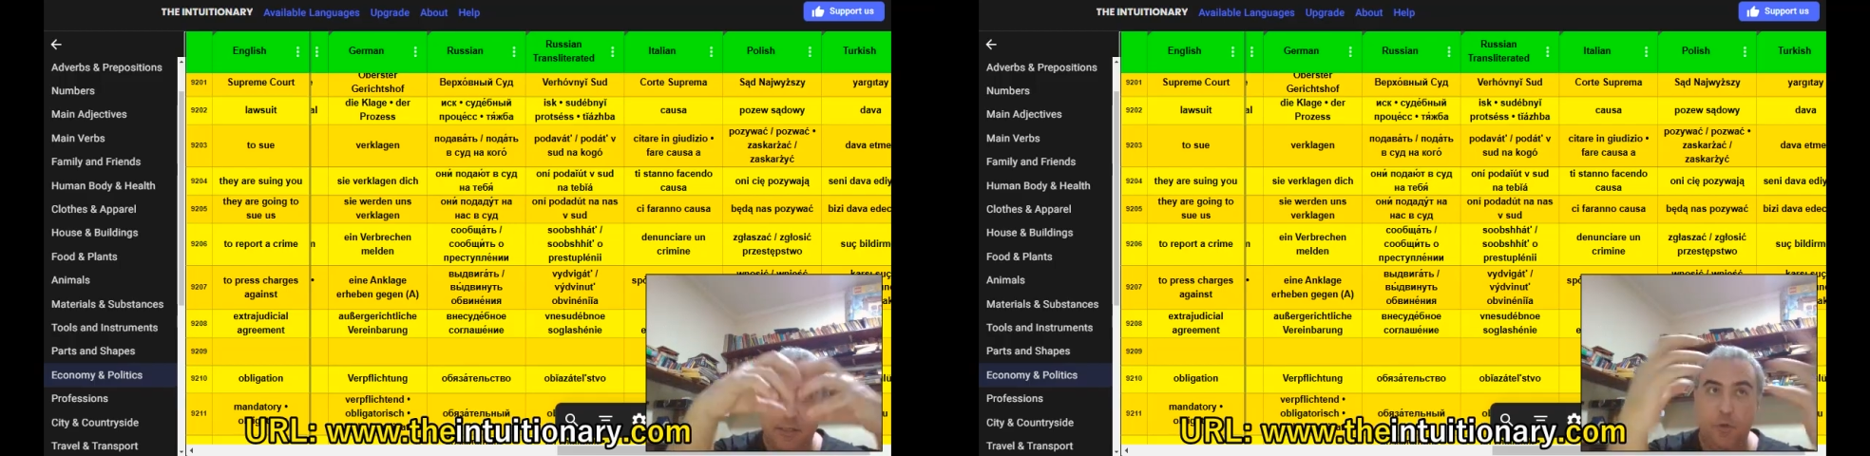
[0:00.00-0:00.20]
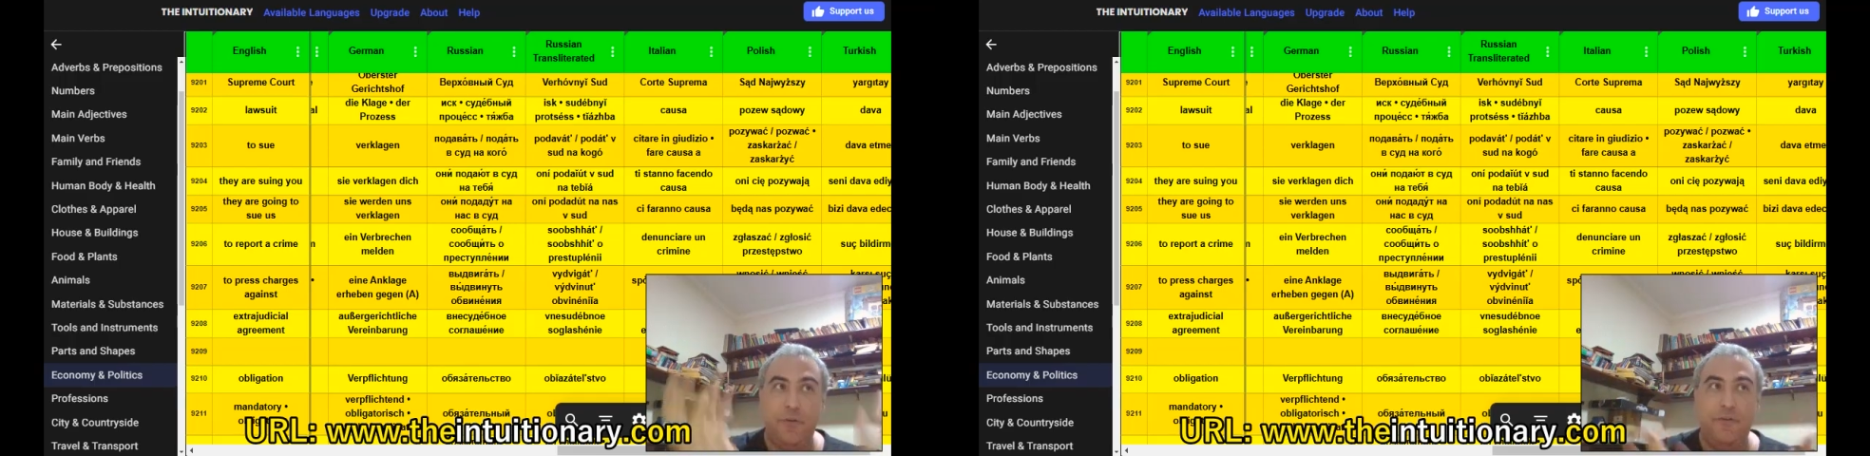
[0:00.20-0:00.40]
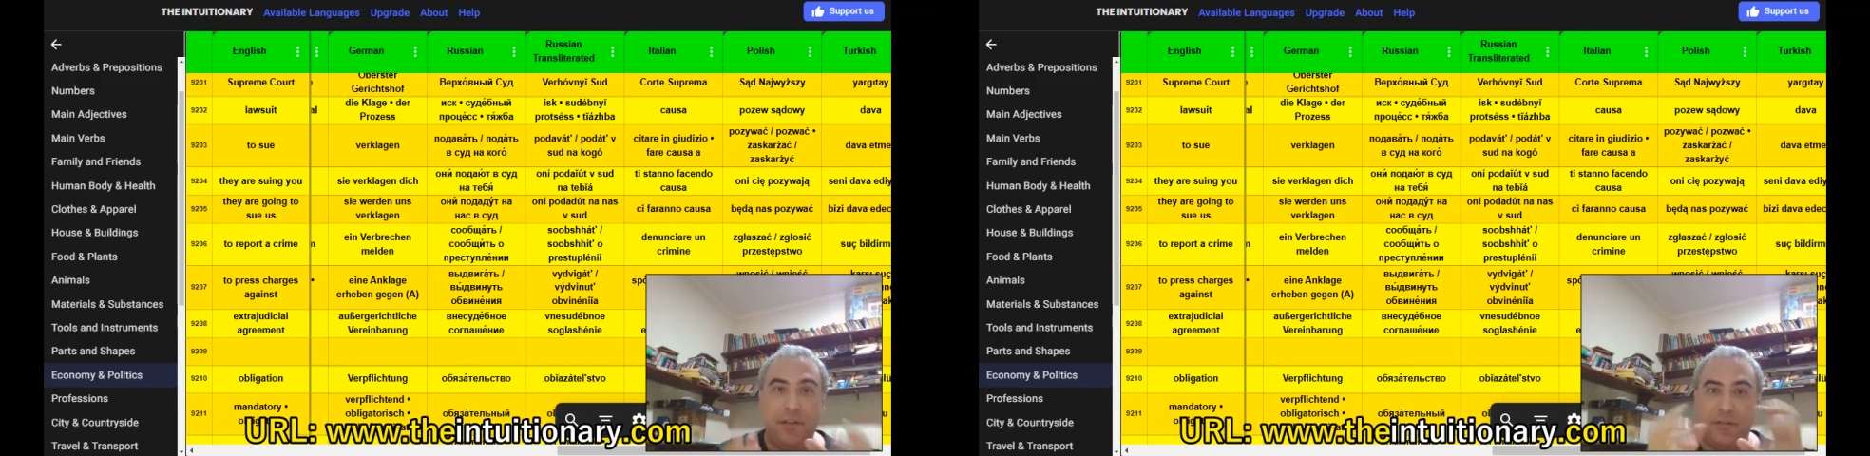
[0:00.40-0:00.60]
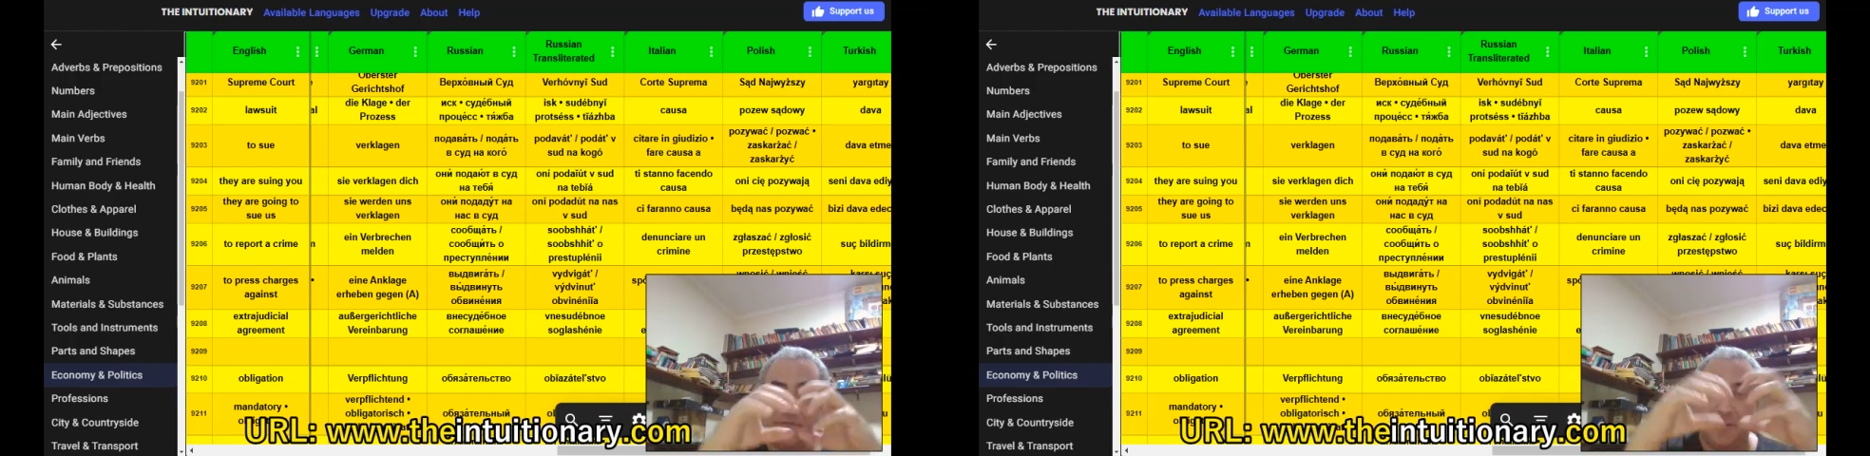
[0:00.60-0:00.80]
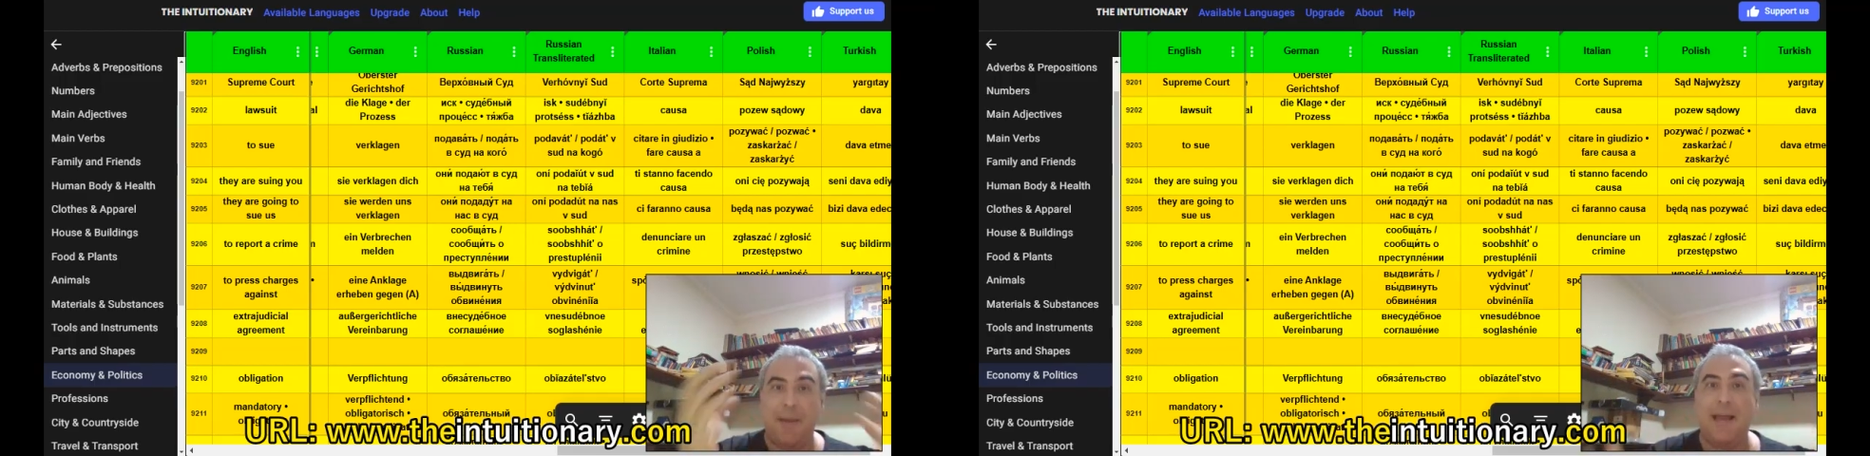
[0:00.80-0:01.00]
a universe
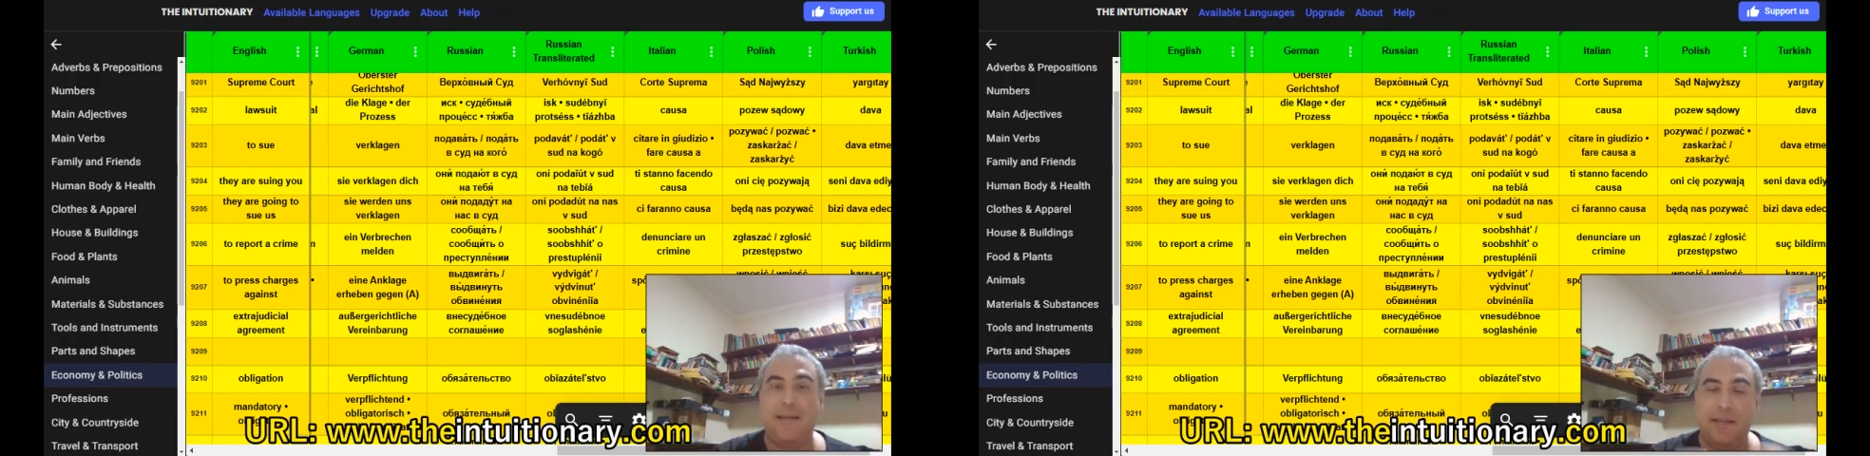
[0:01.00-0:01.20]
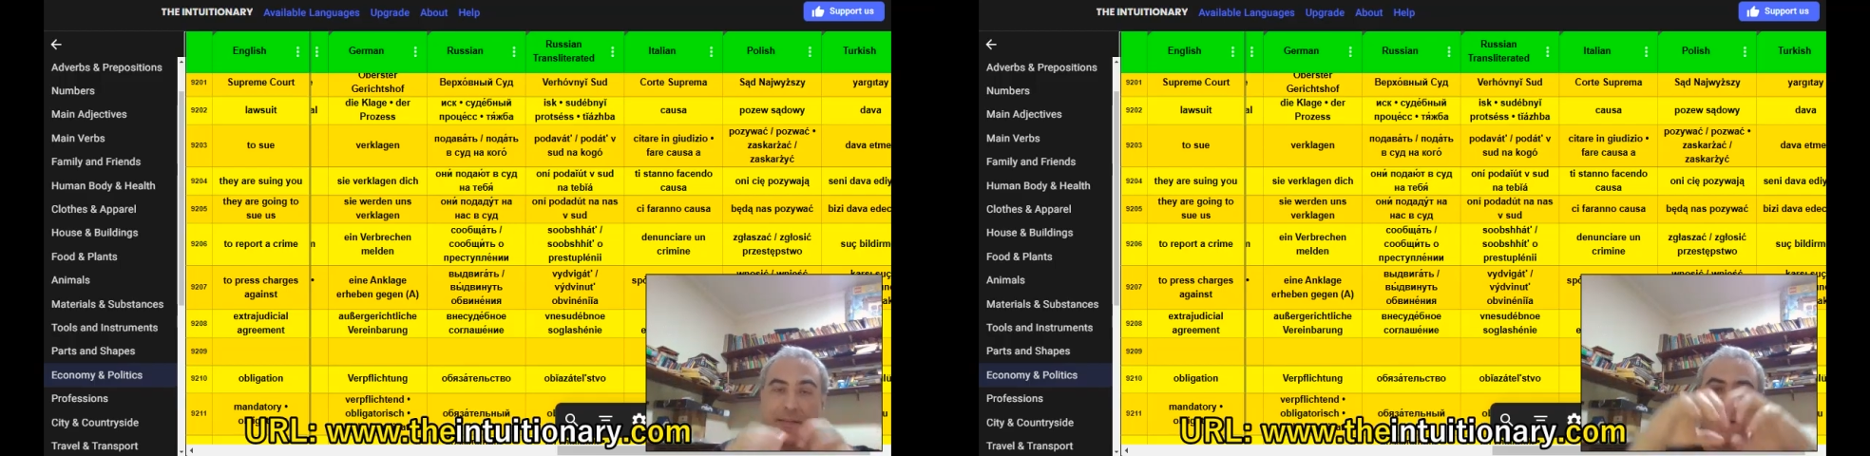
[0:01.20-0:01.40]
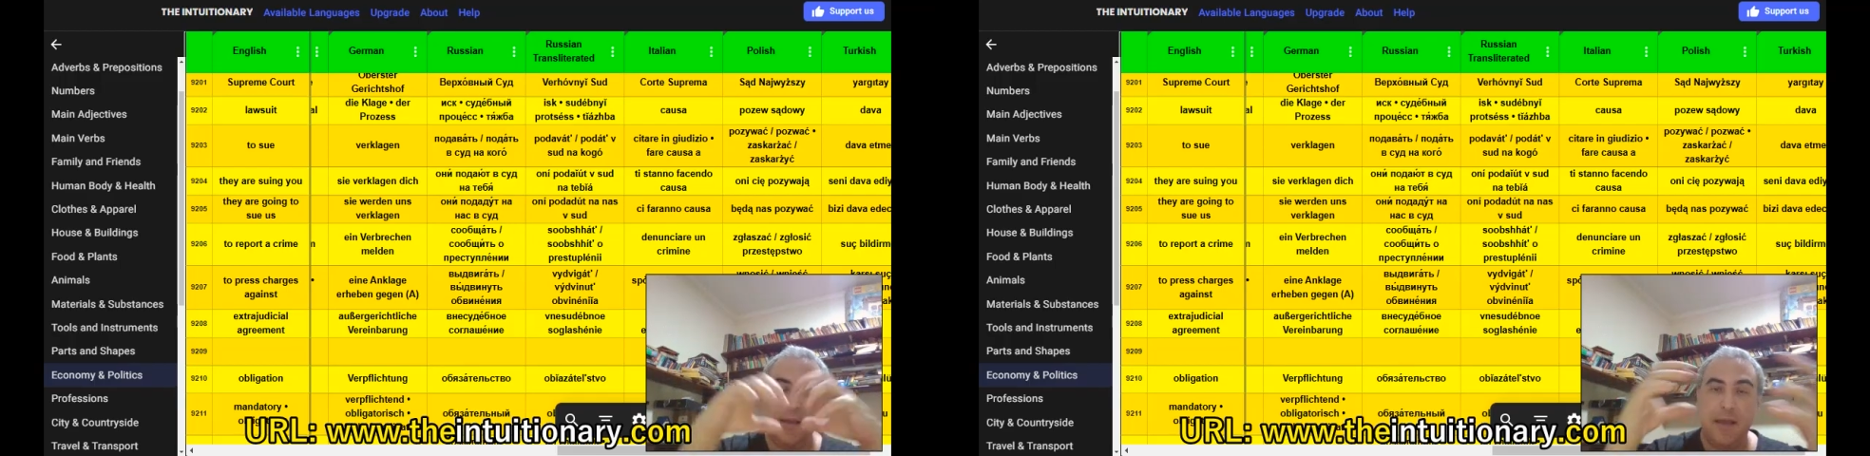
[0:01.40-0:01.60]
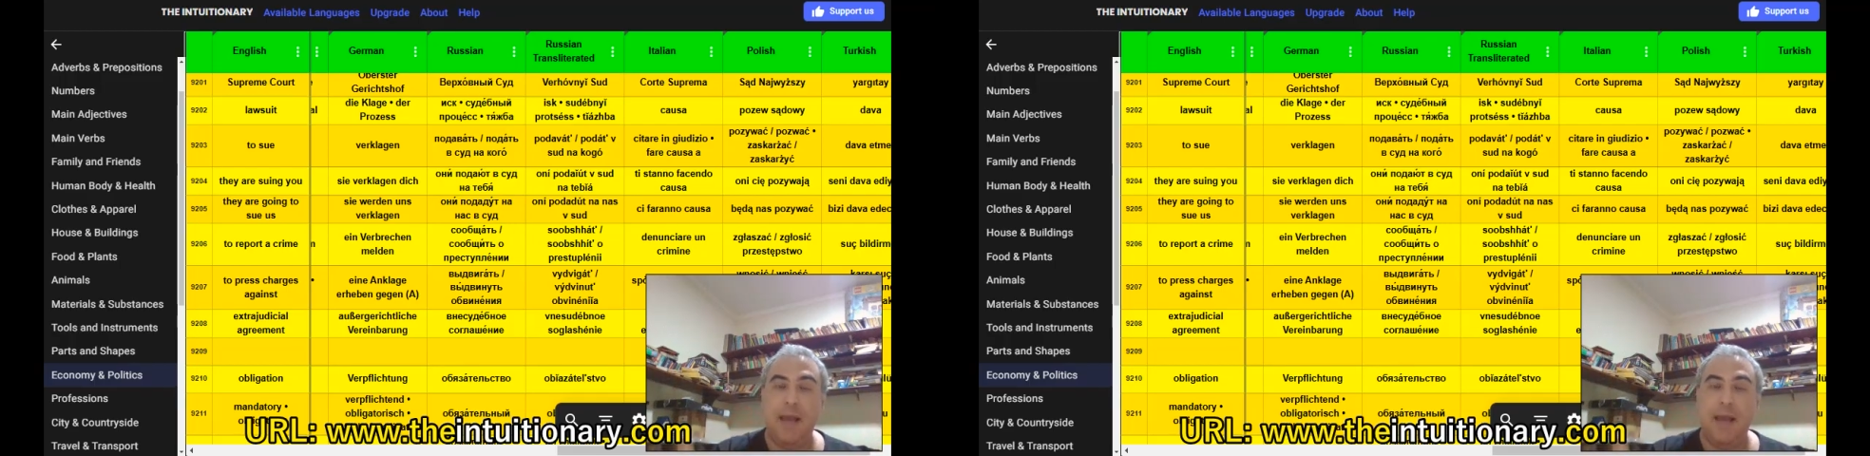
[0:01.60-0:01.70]
of semantics